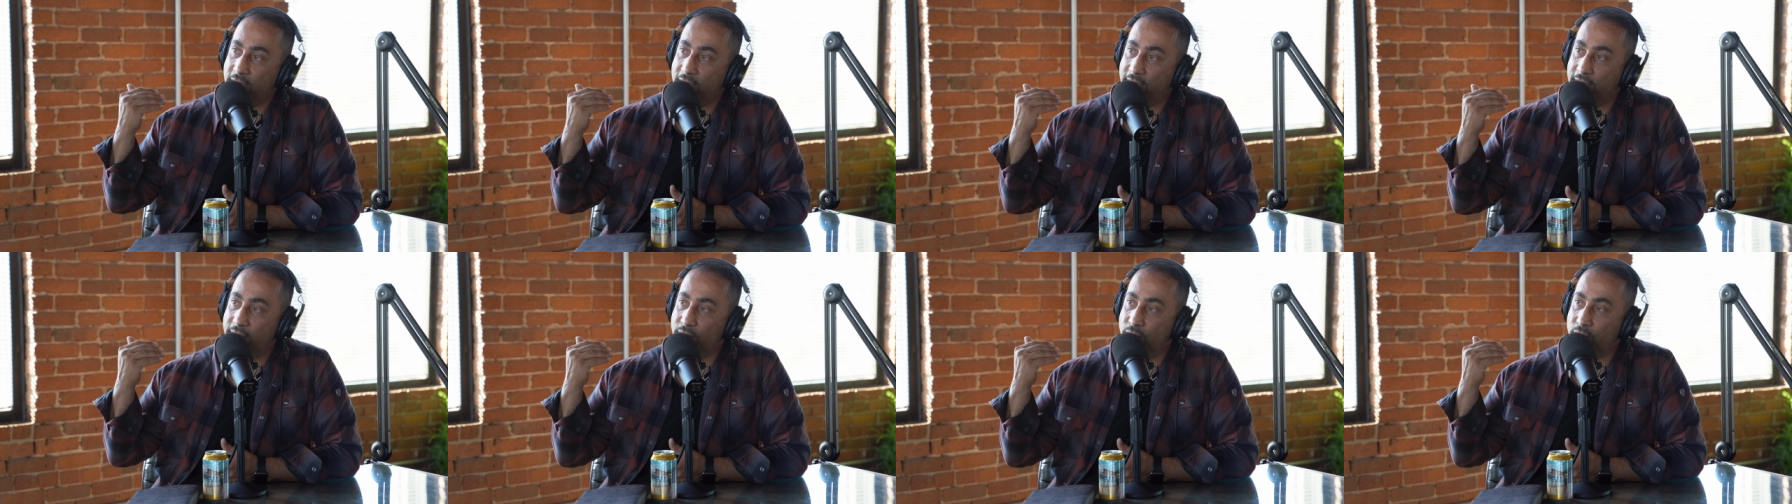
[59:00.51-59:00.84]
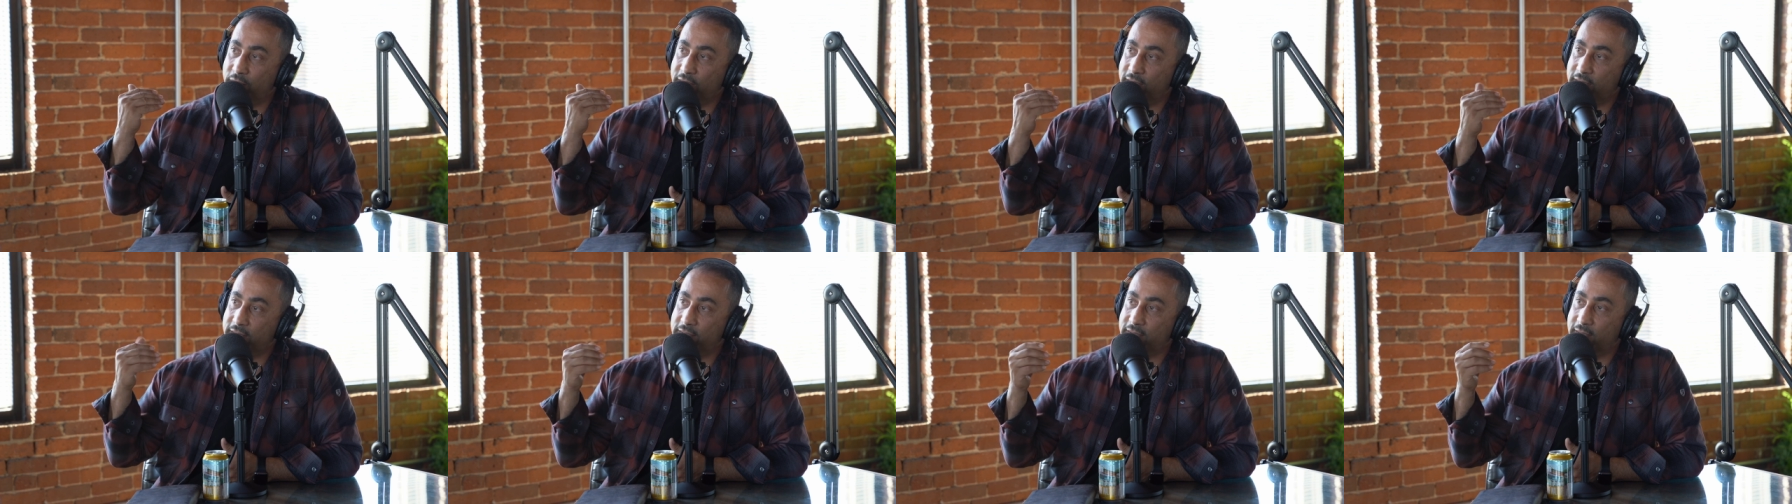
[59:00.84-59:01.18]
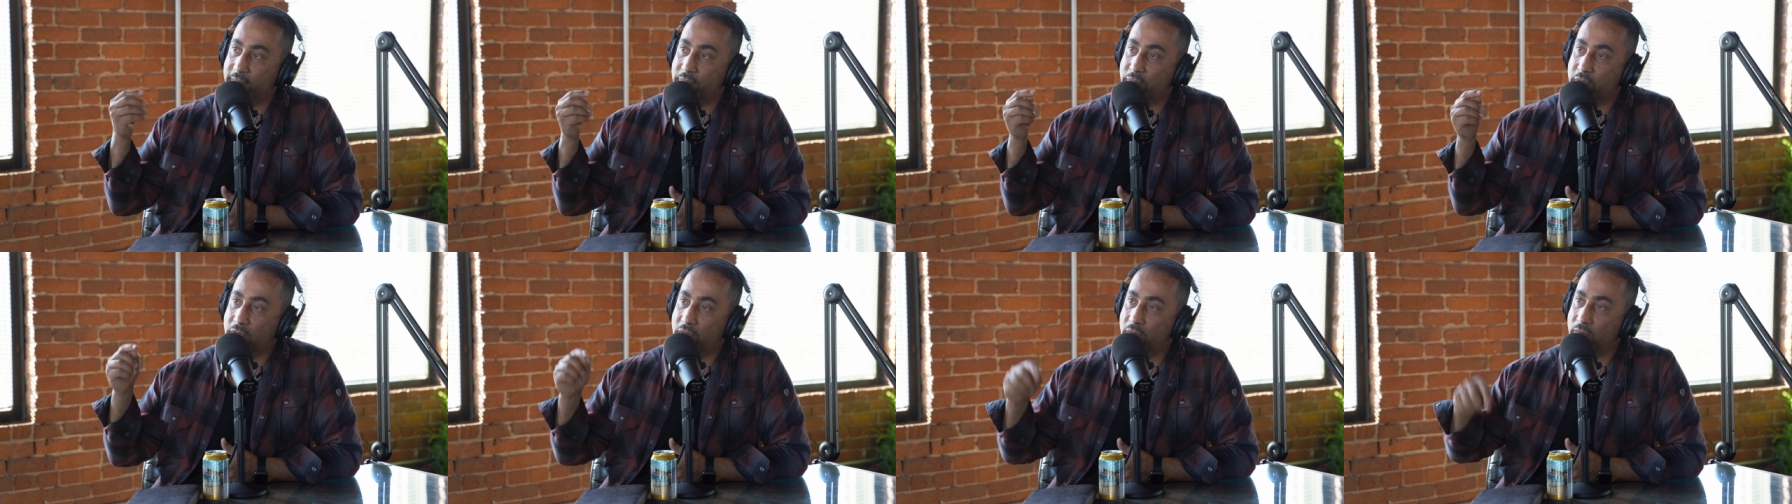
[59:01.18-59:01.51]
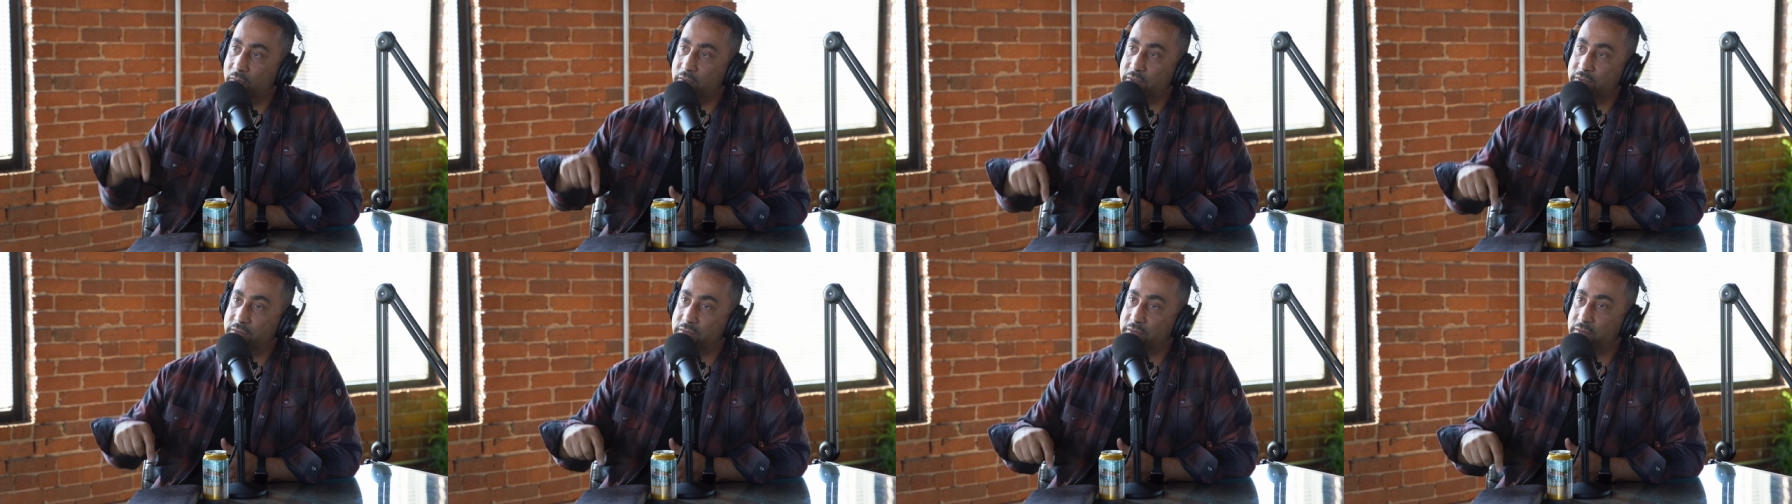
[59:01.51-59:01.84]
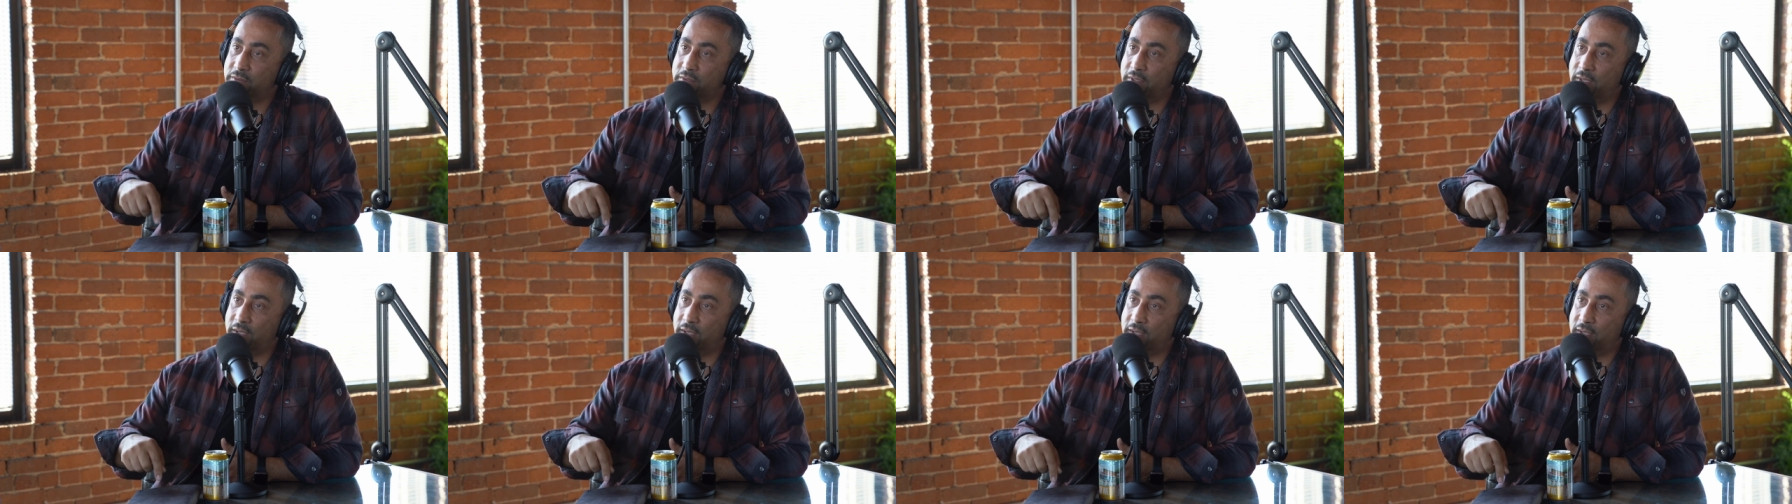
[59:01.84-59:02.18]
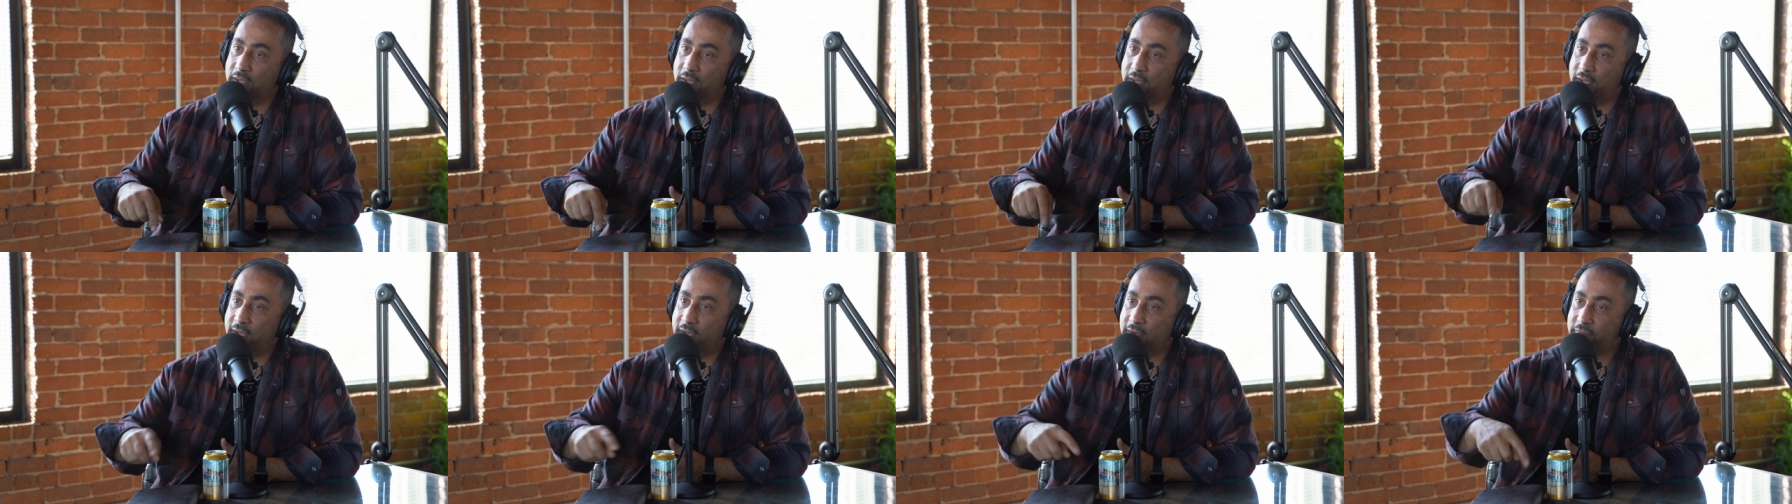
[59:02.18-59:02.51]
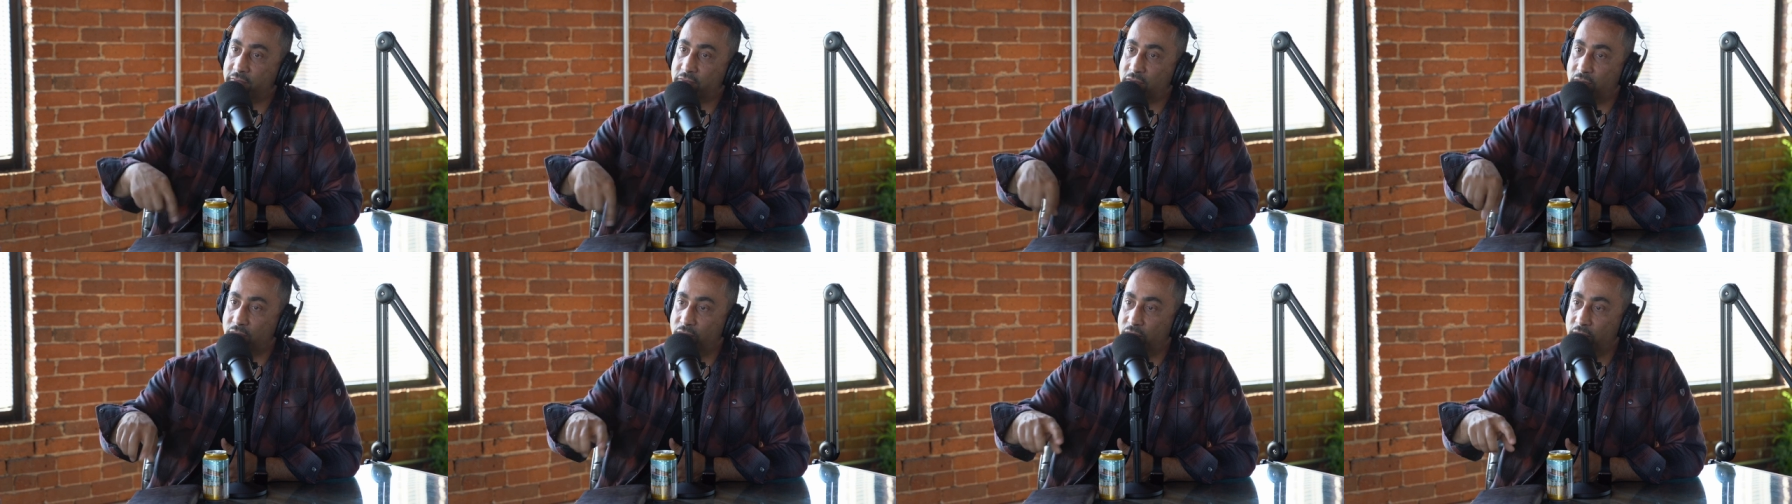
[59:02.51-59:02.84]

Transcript: And we end up going, after